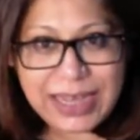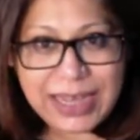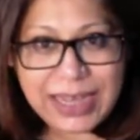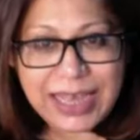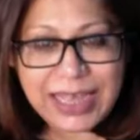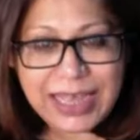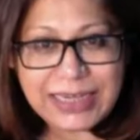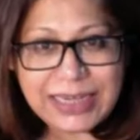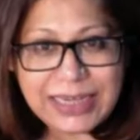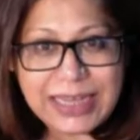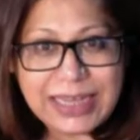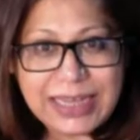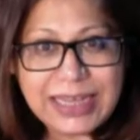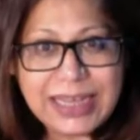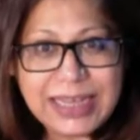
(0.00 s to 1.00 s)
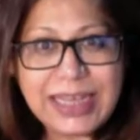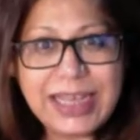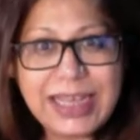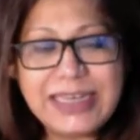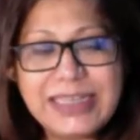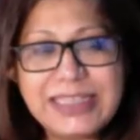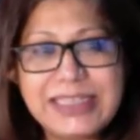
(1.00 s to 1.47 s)
And
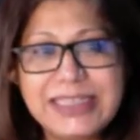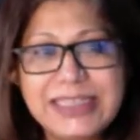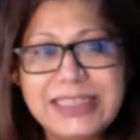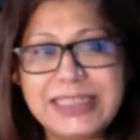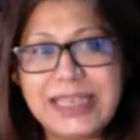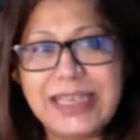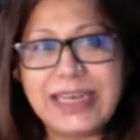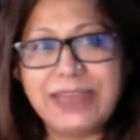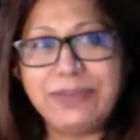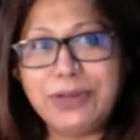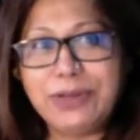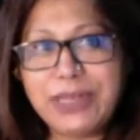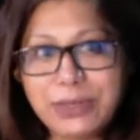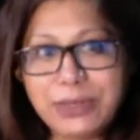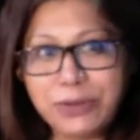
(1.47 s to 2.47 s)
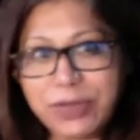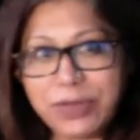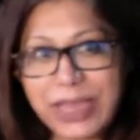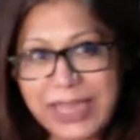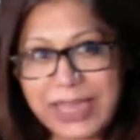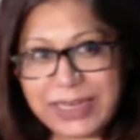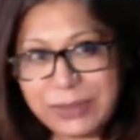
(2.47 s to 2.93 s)
this is, and if you look
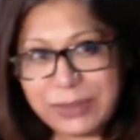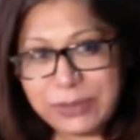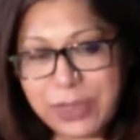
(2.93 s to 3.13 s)
at